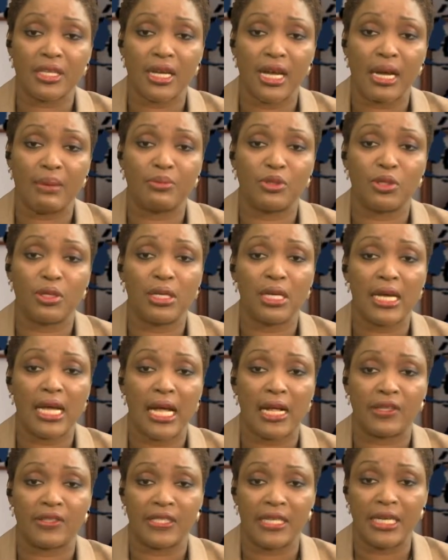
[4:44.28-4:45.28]
Abdullah
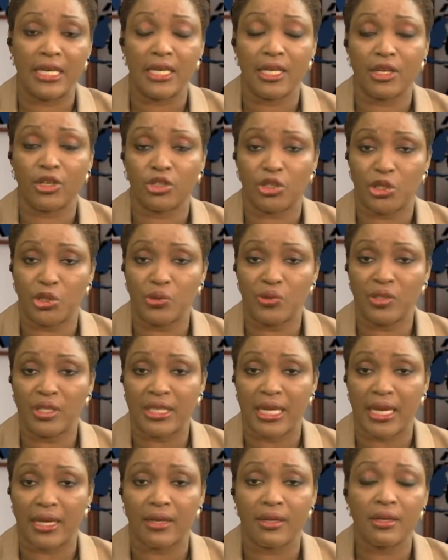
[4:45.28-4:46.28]
Altini on
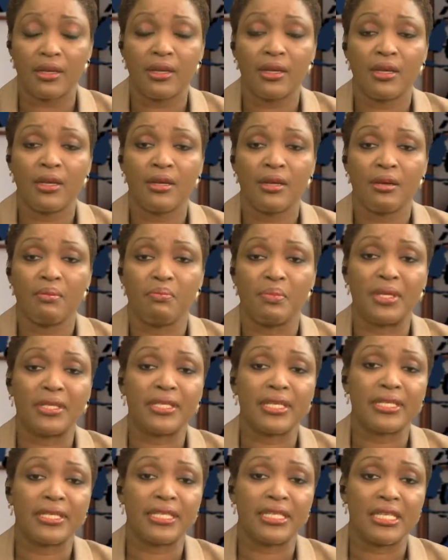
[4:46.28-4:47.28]
Tuesday.
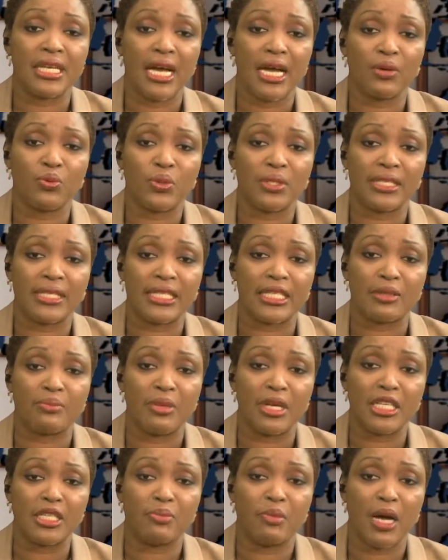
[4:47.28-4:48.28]
Mr. Zidane was
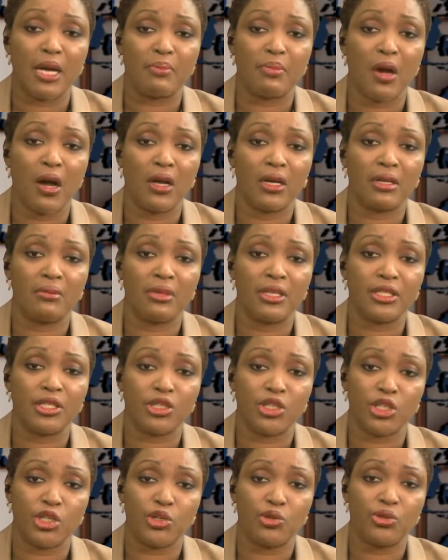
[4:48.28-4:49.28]
dismissed by Parliament
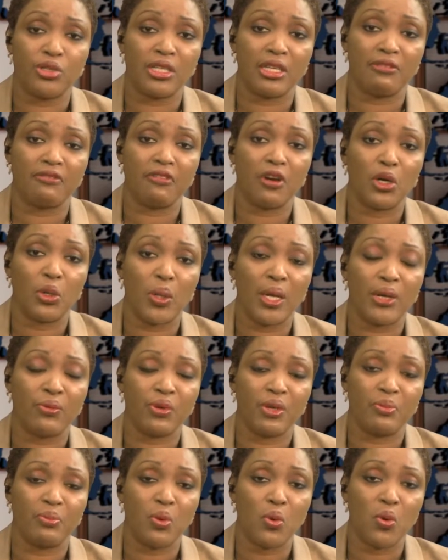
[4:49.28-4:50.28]
on Tuesday following
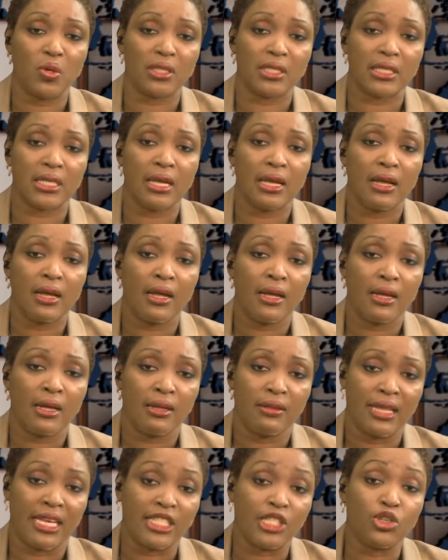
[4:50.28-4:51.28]
reports
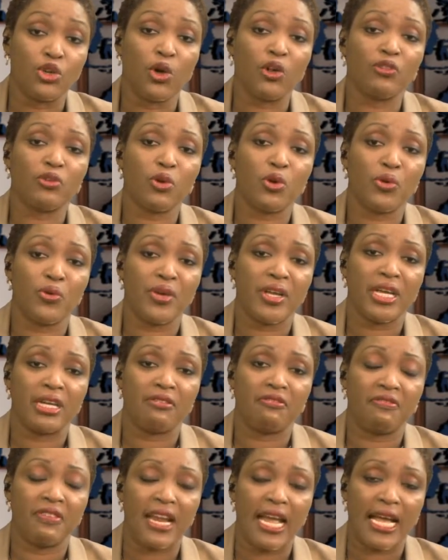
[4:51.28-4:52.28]
that North Korean
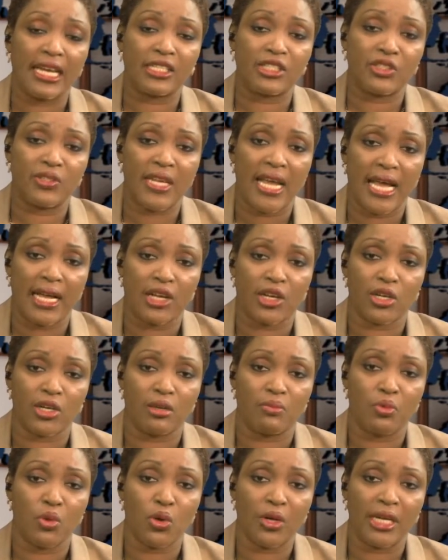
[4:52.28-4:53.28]
flagged
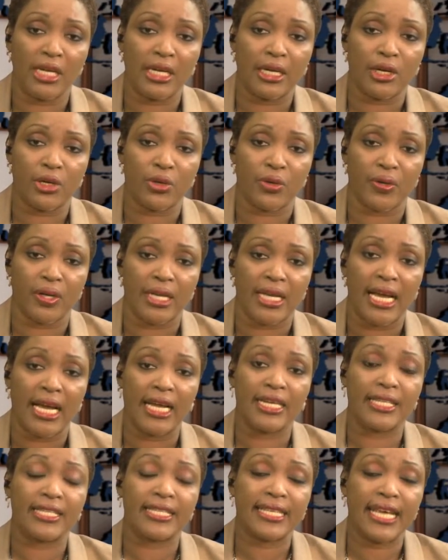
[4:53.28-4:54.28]
tanker Morning Glory
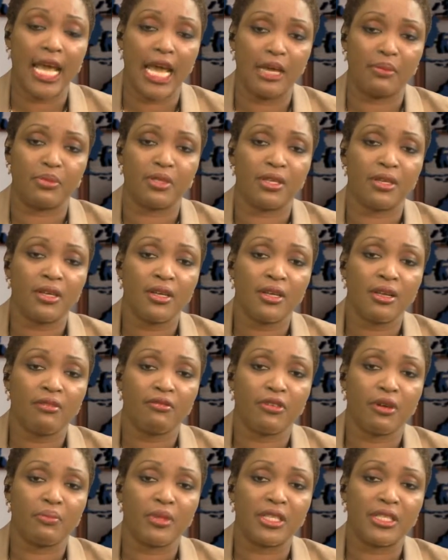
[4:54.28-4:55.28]
had escaped
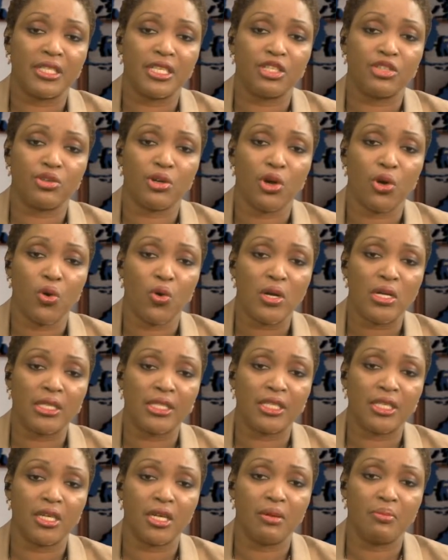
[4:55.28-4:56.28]
from the Sidra oil
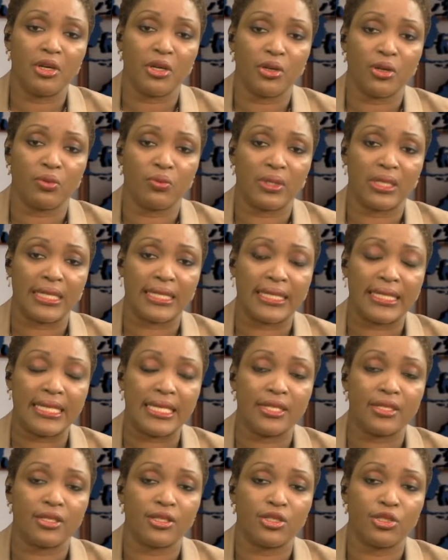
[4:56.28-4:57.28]
terminal with at
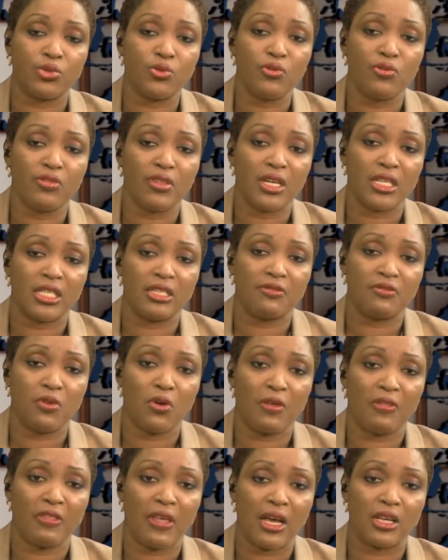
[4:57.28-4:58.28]
least
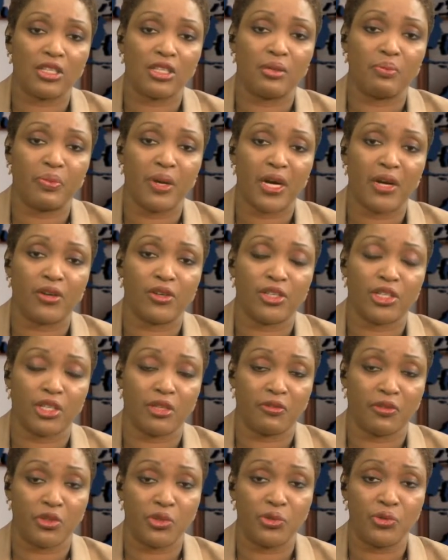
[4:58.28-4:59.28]
234,000 barrels
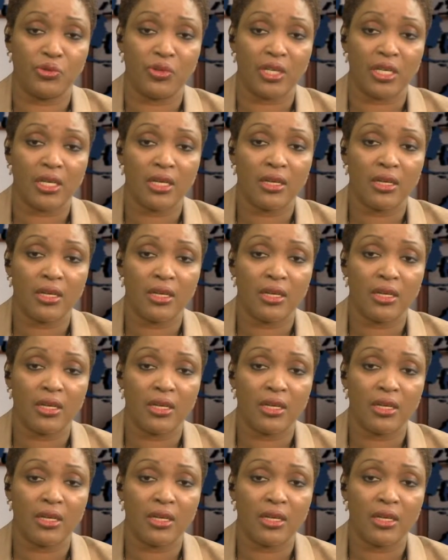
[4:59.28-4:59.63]
of crude.